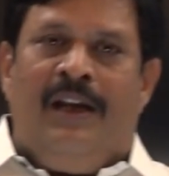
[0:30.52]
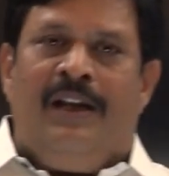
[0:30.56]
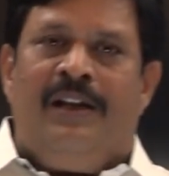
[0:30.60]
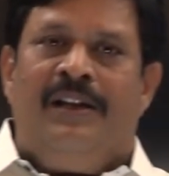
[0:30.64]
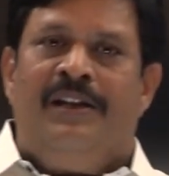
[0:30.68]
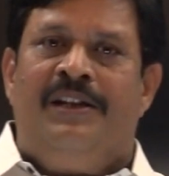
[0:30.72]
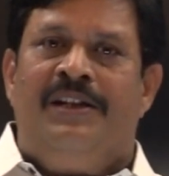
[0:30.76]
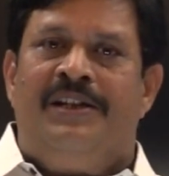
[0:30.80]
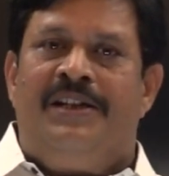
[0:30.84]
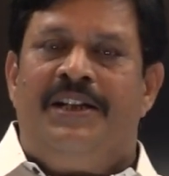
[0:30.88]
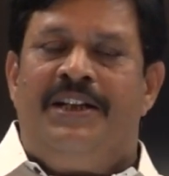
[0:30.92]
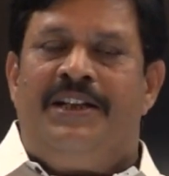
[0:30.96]

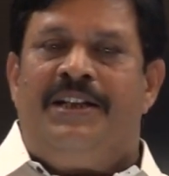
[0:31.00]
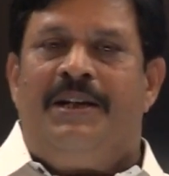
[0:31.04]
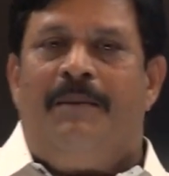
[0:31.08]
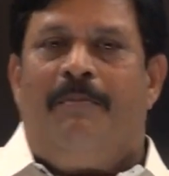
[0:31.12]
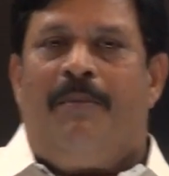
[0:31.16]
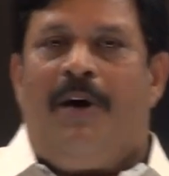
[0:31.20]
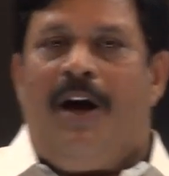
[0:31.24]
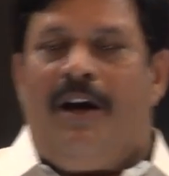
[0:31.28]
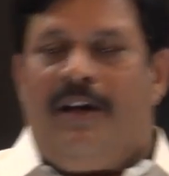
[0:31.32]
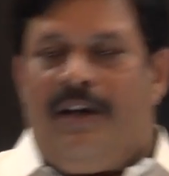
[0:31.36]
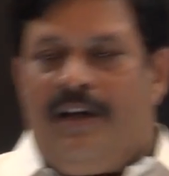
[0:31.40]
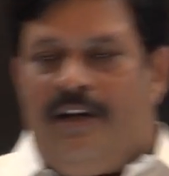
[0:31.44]
This is a
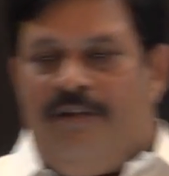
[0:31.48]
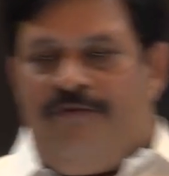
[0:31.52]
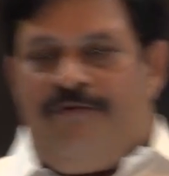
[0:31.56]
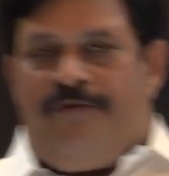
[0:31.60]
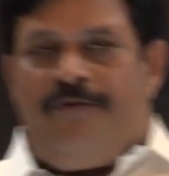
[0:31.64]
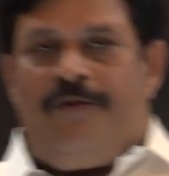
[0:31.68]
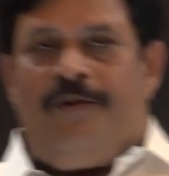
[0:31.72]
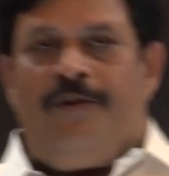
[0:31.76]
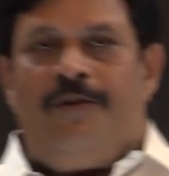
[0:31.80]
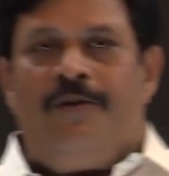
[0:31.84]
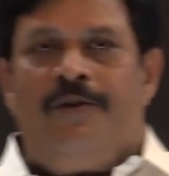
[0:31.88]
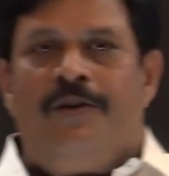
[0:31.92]
part of
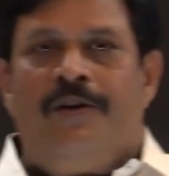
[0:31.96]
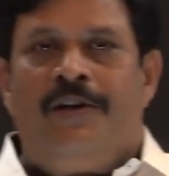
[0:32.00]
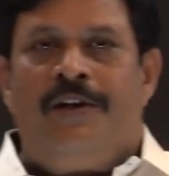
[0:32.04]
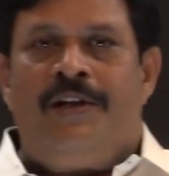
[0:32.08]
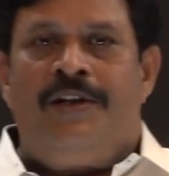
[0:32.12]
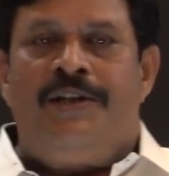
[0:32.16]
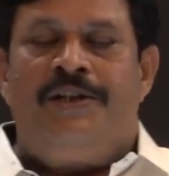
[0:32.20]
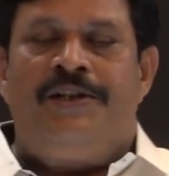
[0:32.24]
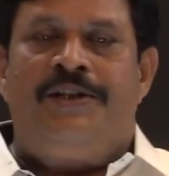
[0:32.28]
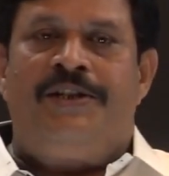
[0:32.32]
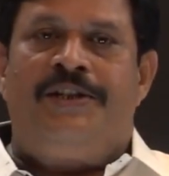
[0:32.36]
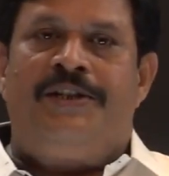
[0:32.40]

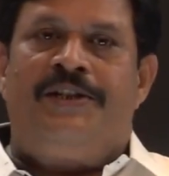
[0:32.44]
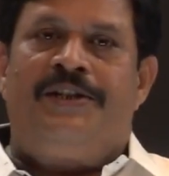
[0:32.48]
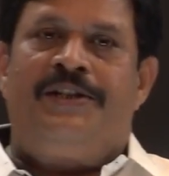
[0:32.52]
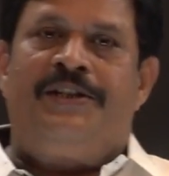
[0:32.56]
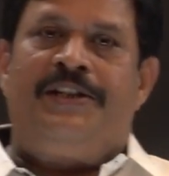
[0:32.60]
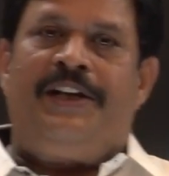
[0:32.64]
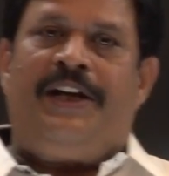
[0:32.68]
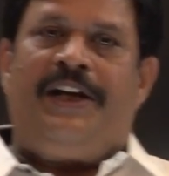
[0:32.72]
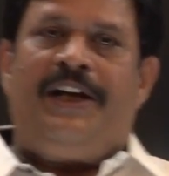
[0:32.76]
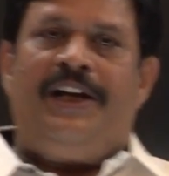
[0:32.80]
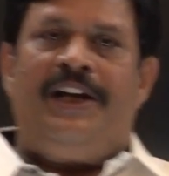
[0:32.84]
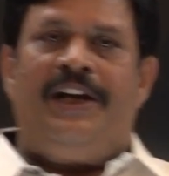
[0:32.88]

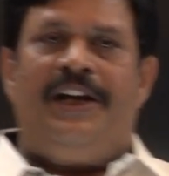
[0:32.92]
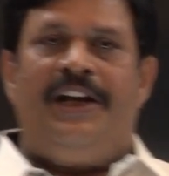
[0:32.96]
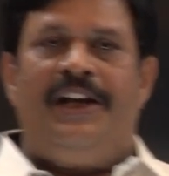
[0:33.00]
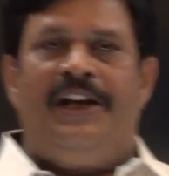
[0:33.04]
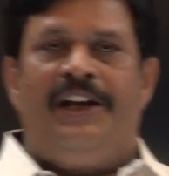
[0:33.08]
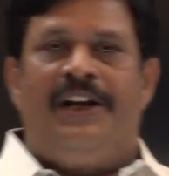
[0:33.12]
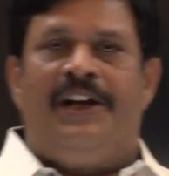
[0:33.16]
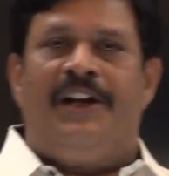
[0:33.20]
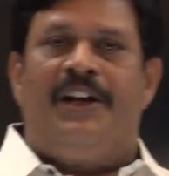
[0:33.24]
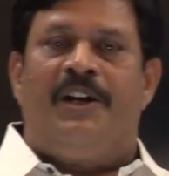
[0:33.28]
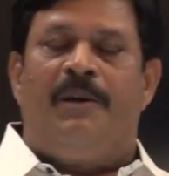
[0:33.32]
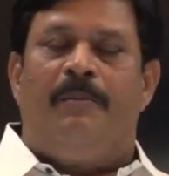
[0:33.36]
second
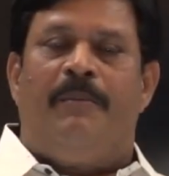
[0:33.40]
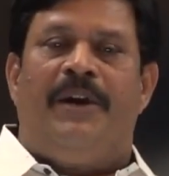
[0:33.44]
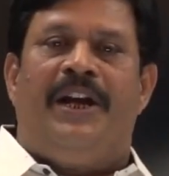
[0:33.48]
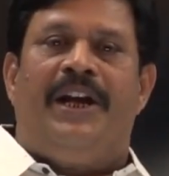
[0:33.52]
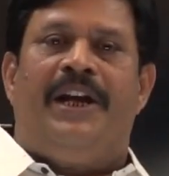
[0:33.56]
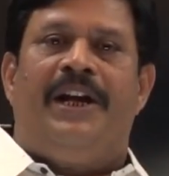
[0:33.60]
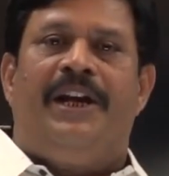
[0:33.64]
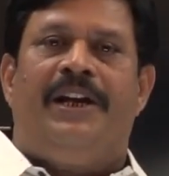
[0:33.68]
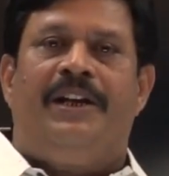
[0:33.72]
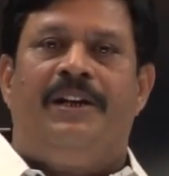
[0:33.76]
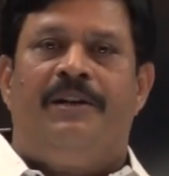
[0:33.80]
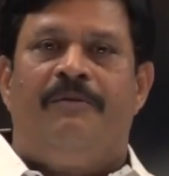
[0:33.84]
year
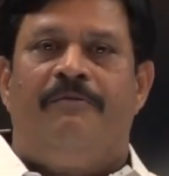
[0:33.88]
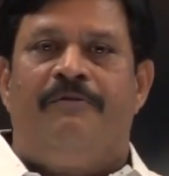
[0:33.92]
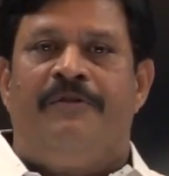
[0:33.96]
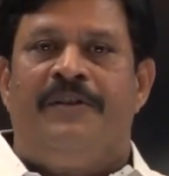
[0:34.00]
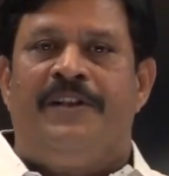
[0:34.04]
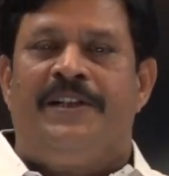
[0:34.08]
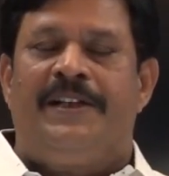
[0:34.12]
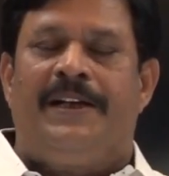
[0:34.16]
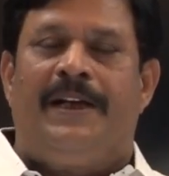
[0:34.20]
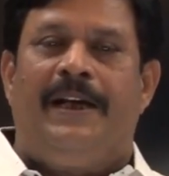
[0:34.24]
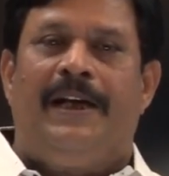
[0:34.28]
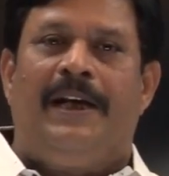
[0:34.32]
intermediate
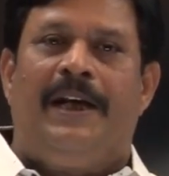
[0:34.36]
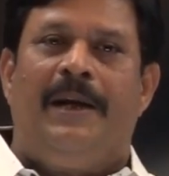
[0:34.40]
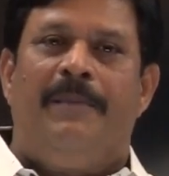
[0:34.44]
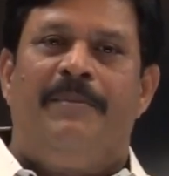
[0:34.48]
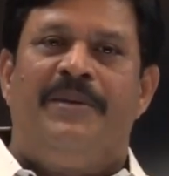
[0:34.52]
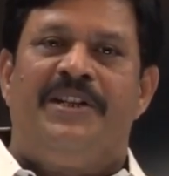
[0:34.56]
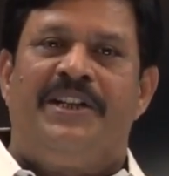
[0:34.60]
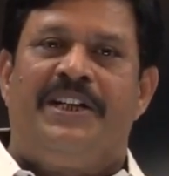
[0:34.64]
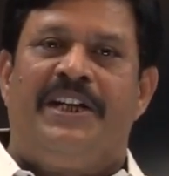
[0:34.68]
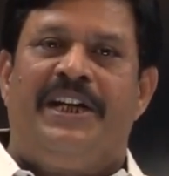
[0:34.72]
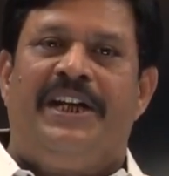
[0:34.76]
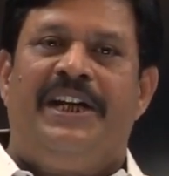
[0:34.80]
physical
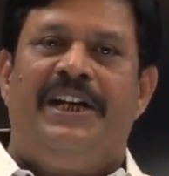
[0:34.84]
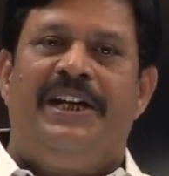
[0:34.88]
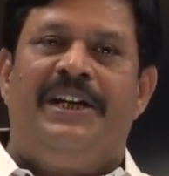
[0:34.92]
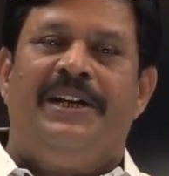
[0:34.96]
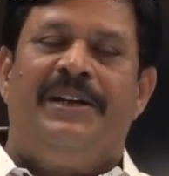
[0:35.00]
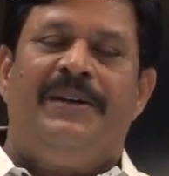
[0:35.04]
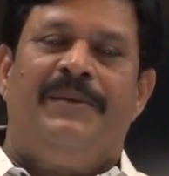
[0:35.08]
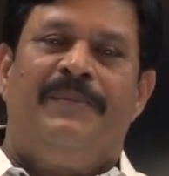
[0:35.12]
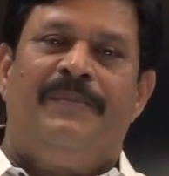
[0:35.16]
chemistry